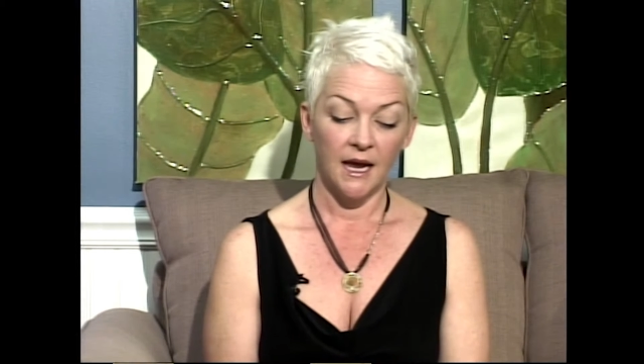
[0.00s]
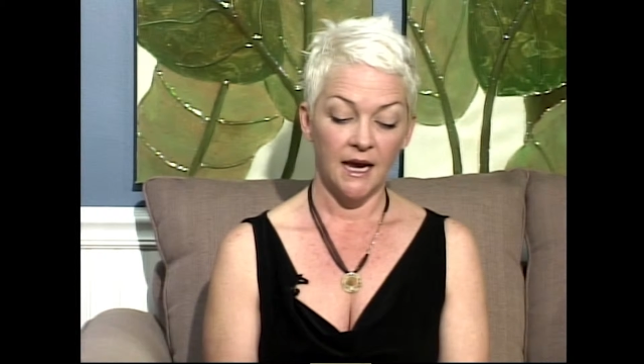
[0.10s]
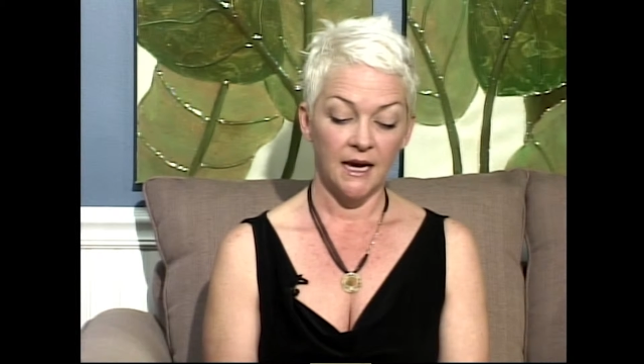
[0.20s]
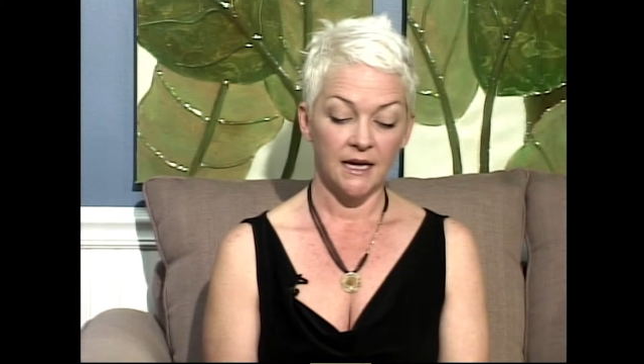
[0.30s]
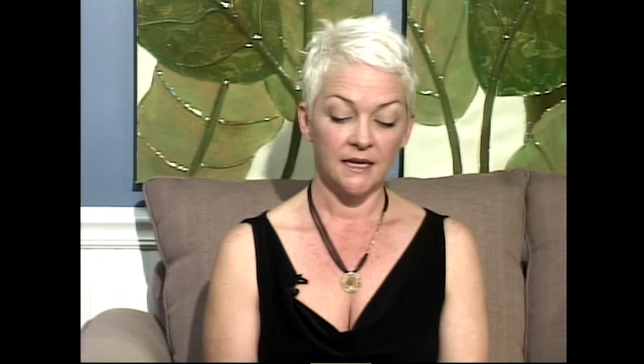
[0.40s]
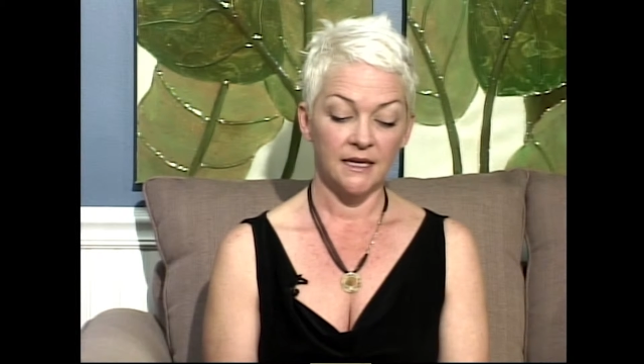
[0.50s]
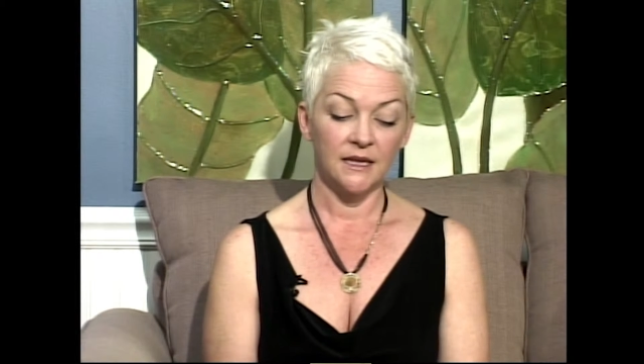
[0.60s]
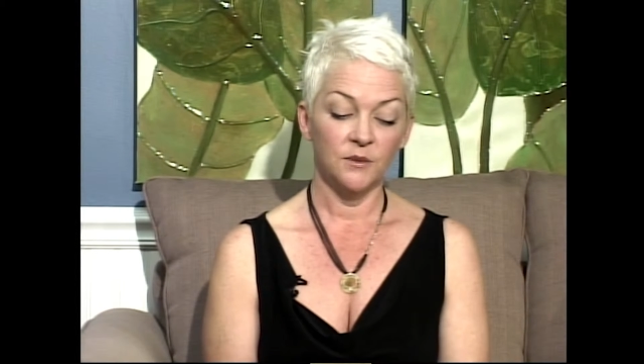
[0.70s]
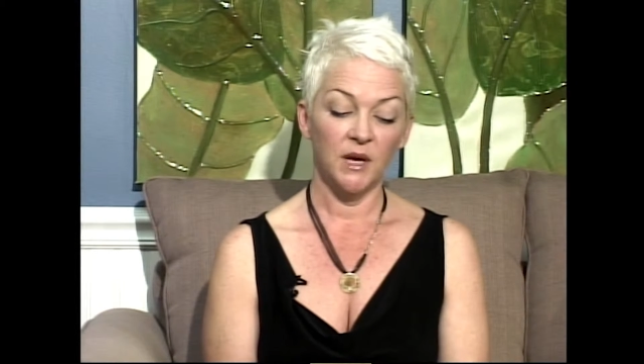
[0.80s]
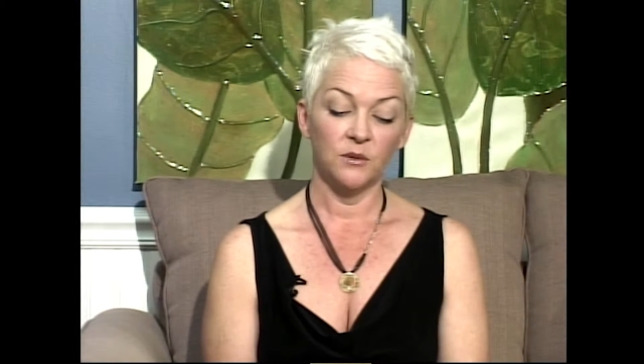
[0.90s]
And
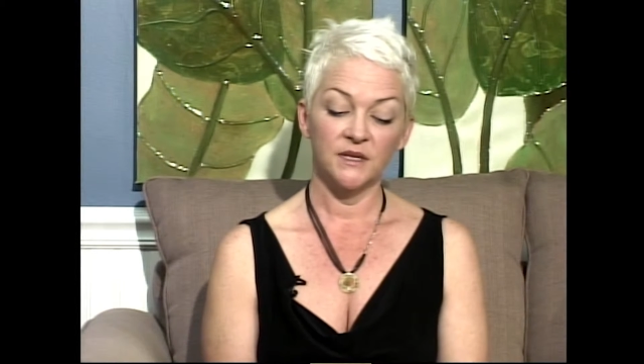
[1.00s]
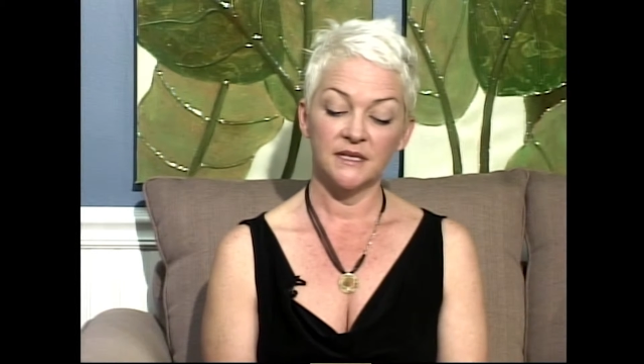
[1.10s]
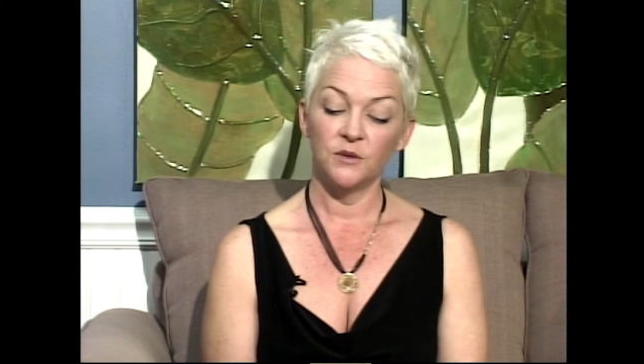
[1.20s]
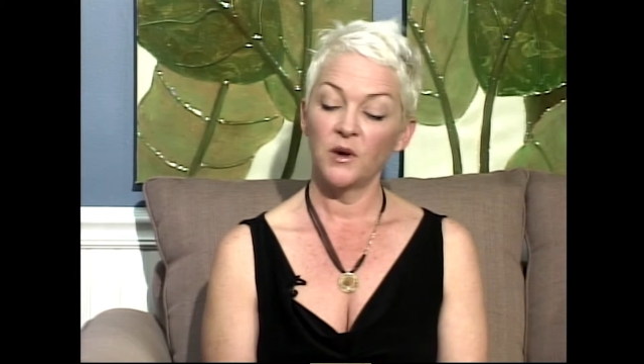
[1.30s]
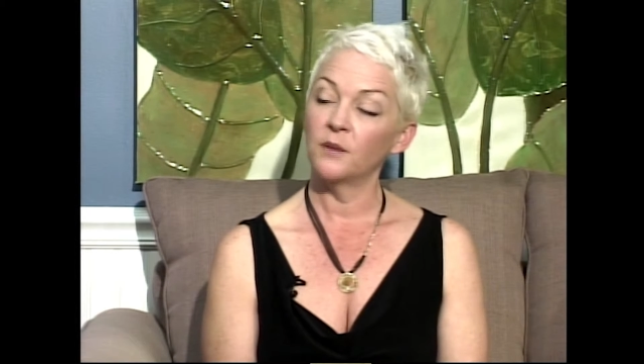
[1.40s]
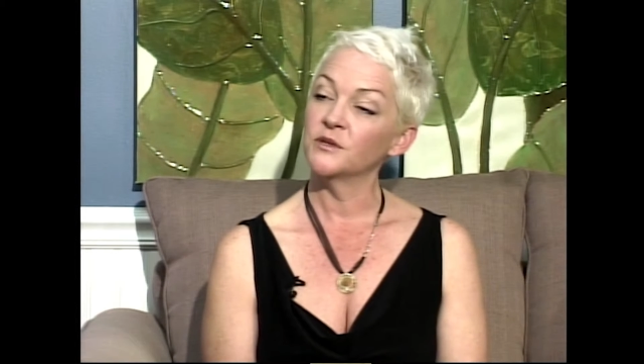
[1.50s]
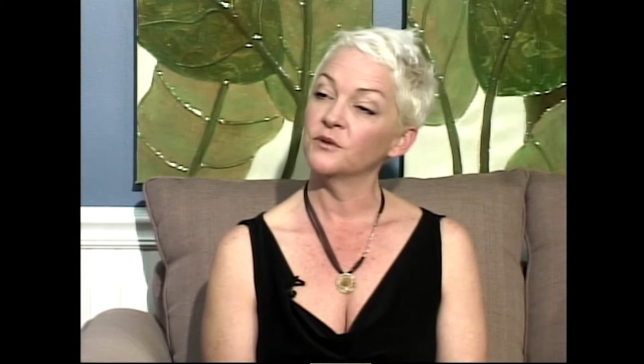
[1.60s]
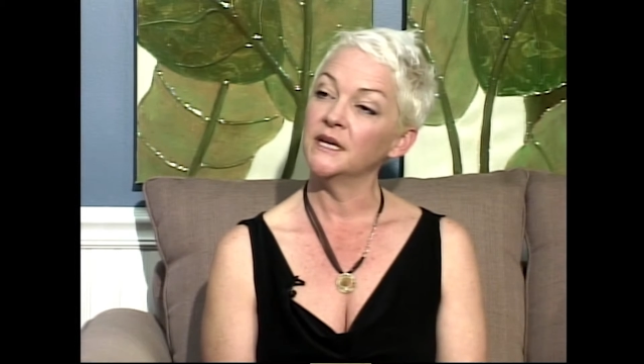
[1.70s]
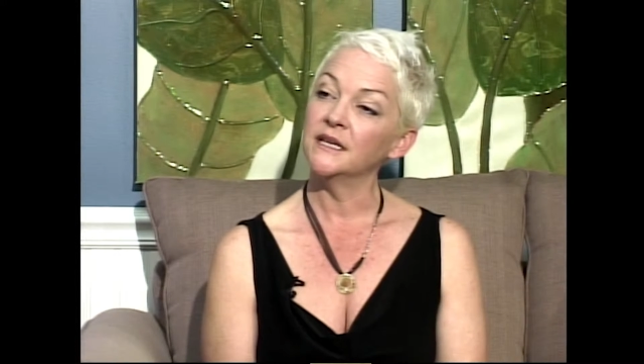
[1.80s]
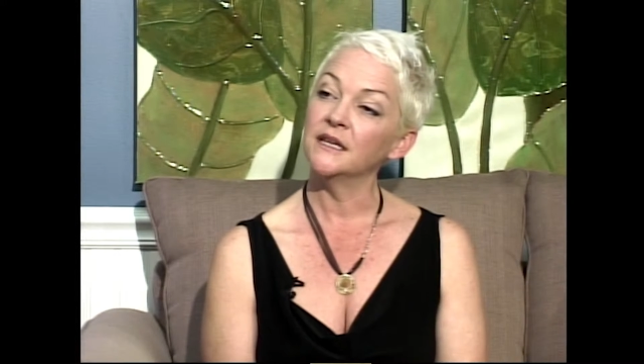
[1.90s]
then the Panama City Pops
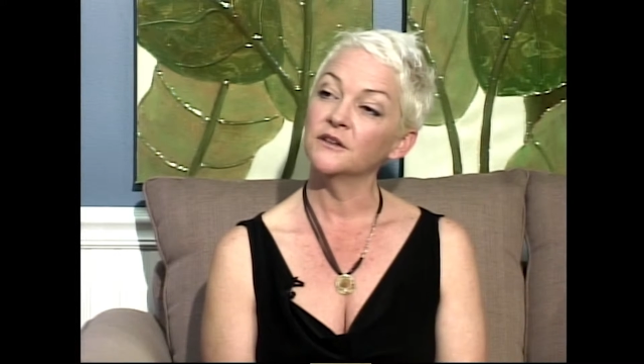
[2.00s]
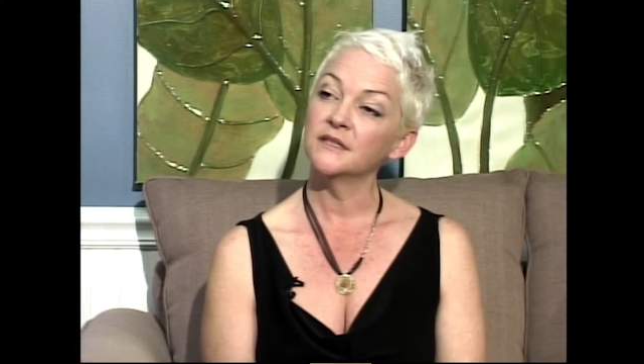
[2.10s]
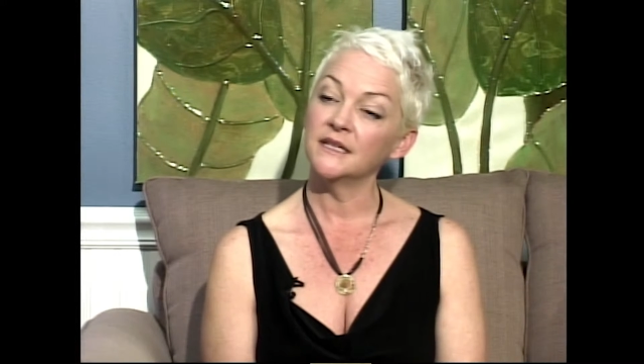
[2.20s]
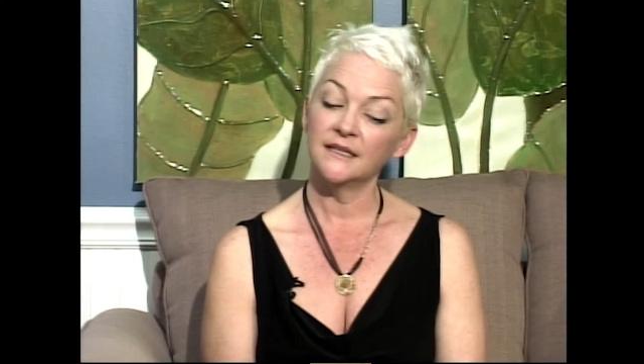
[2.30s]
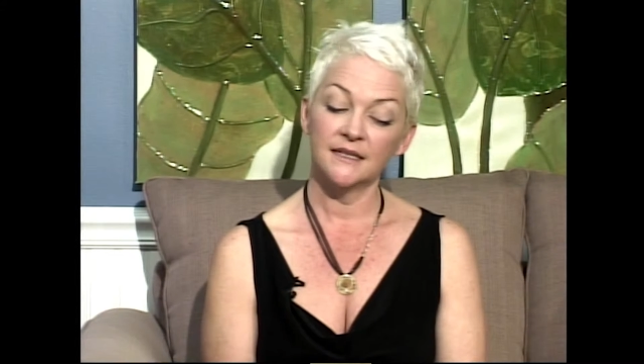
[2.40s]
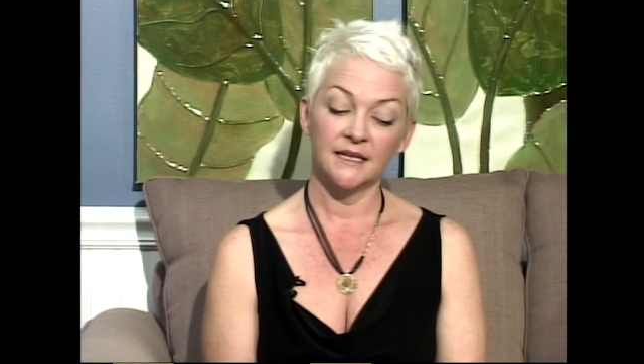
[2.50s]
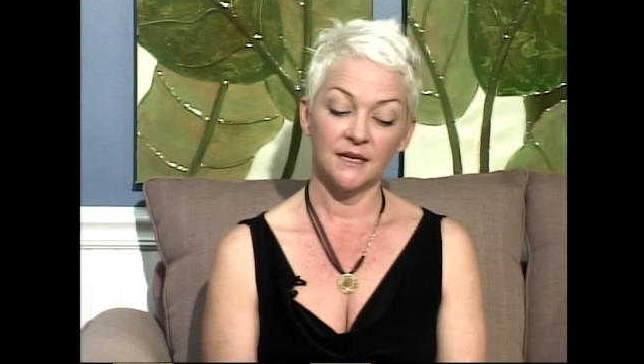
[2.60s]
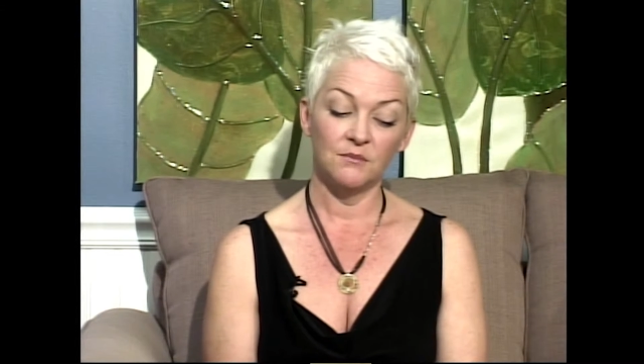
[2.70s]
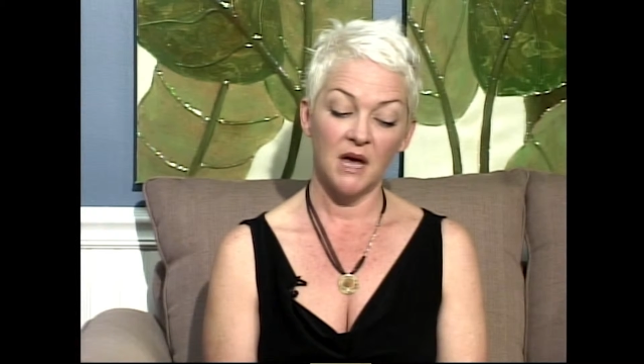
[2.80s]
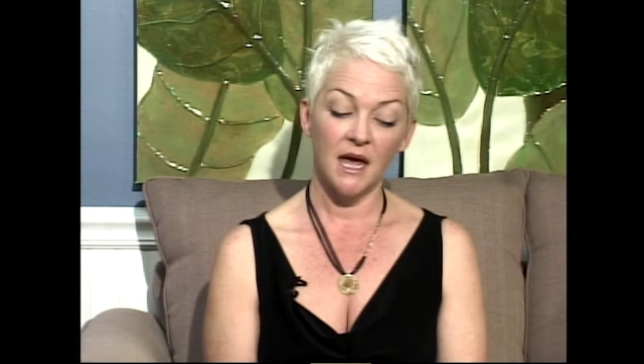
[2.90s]
will end their season
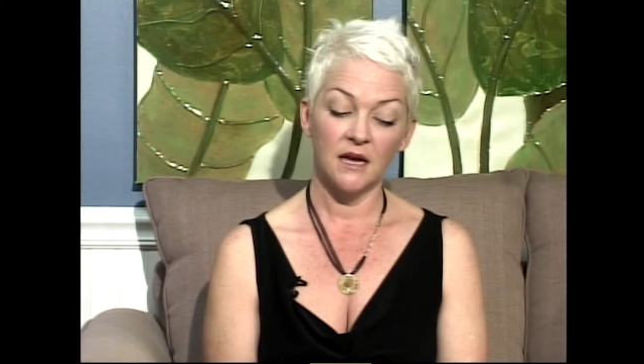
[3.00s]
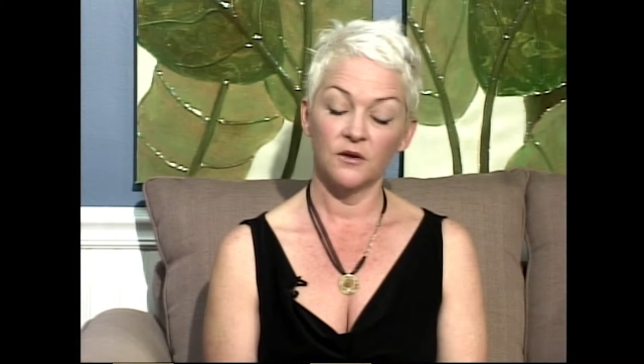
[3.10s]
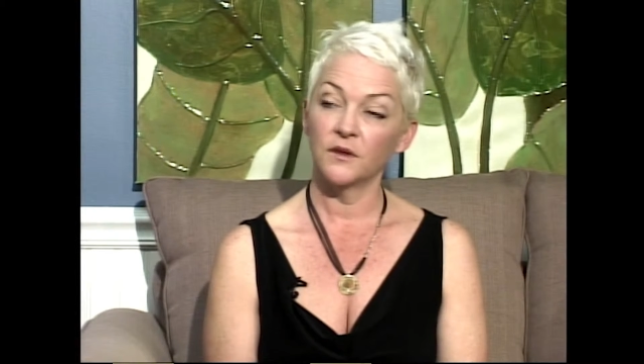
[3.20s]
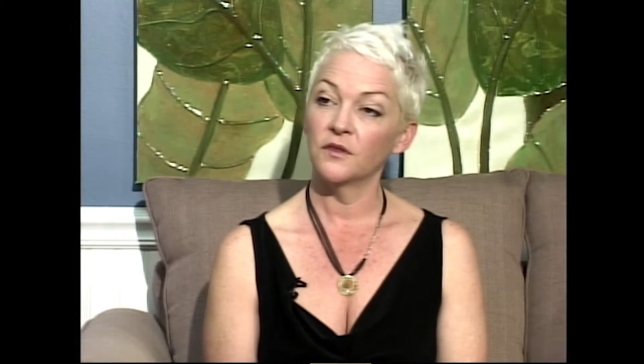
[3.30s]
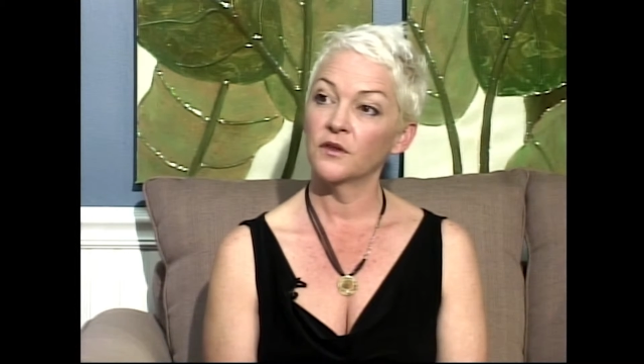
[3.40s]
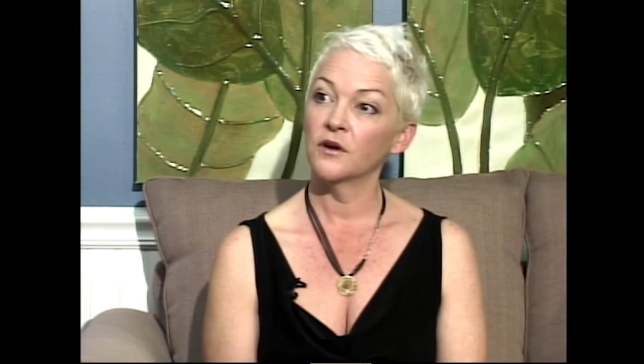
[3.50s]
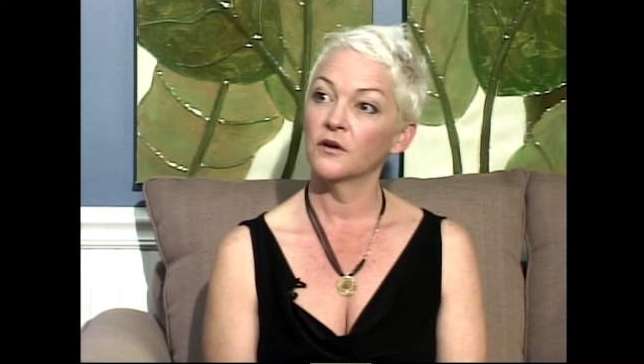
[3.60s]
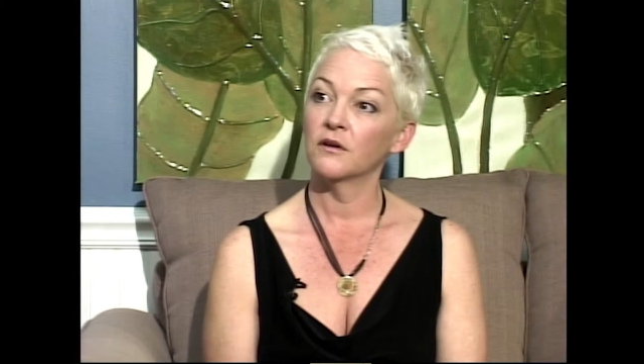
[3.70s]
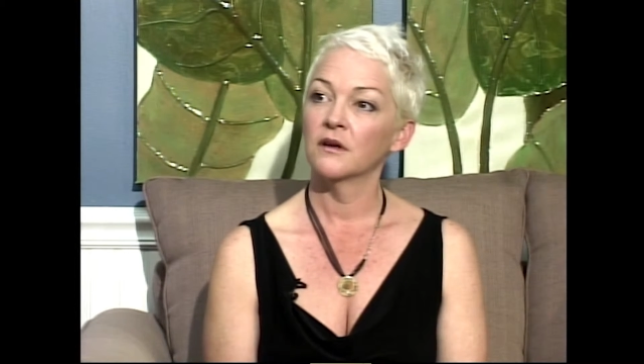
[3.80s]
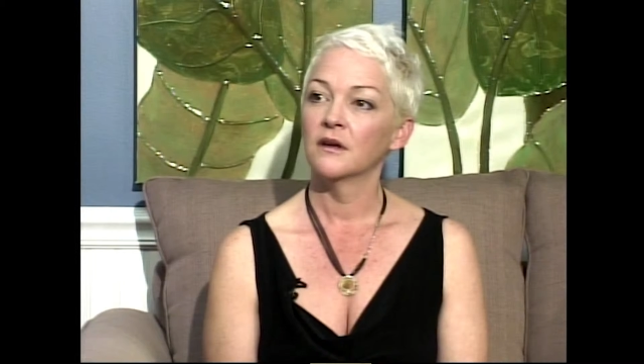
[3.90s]
in May on the
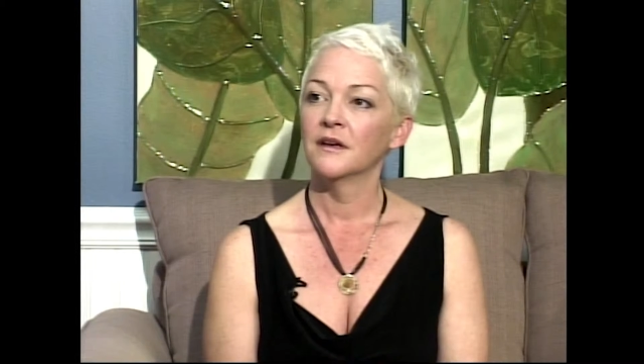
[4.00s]
3rd.